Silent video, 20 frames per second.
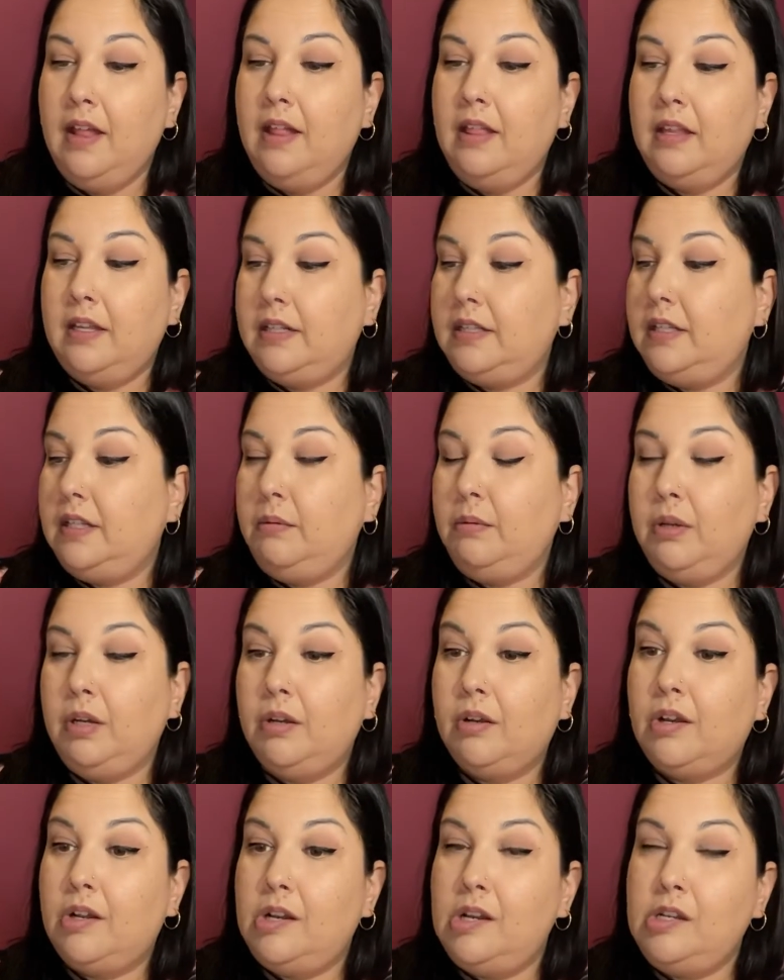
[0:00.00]
let's see what you're
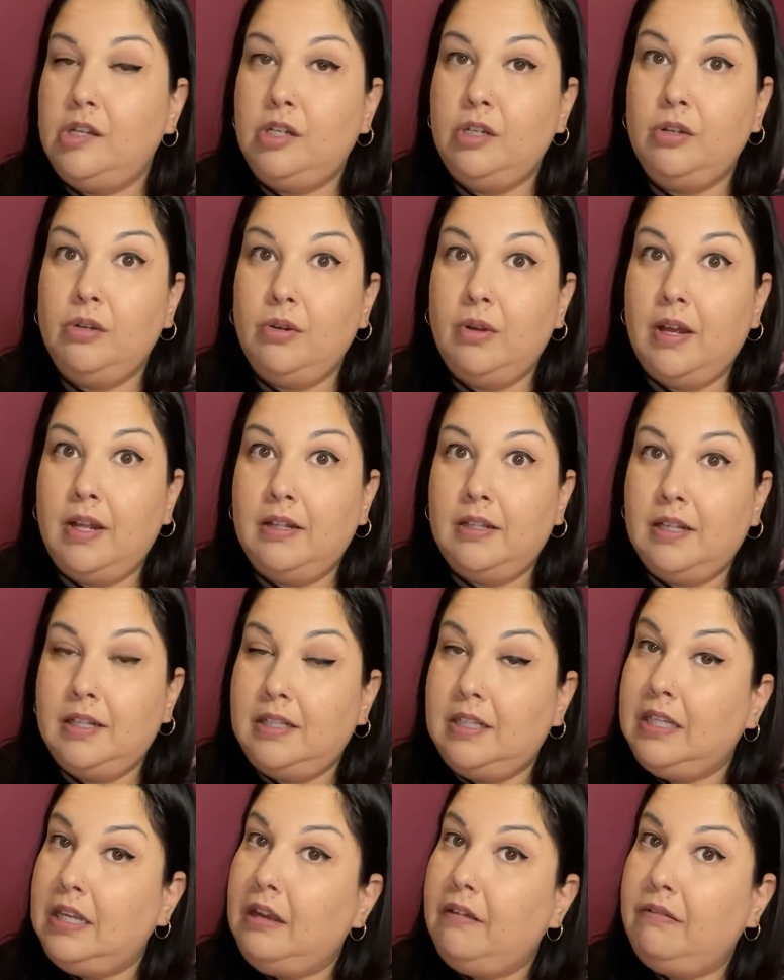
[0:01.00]
going to do and
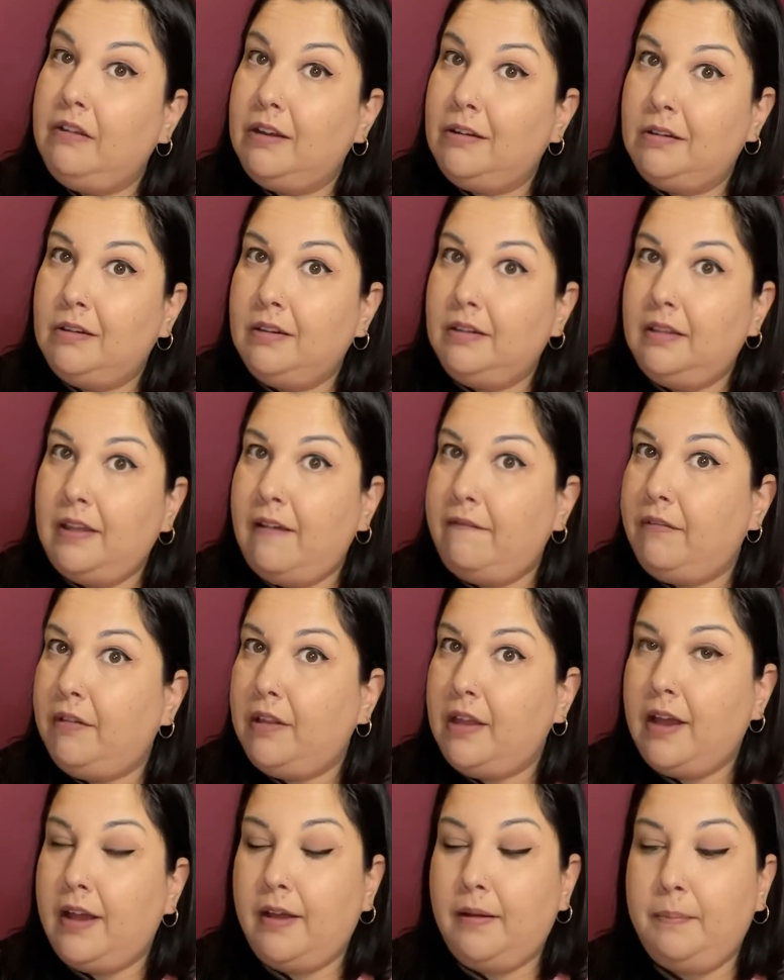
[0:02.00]
let's see if you're going to level
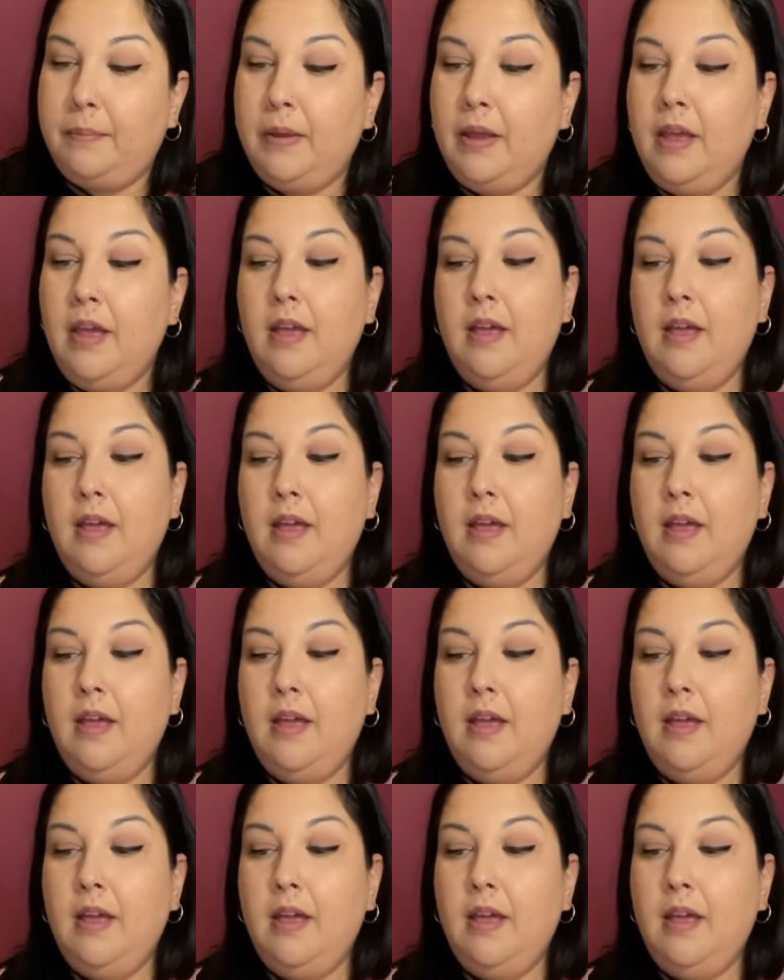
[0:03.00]
up.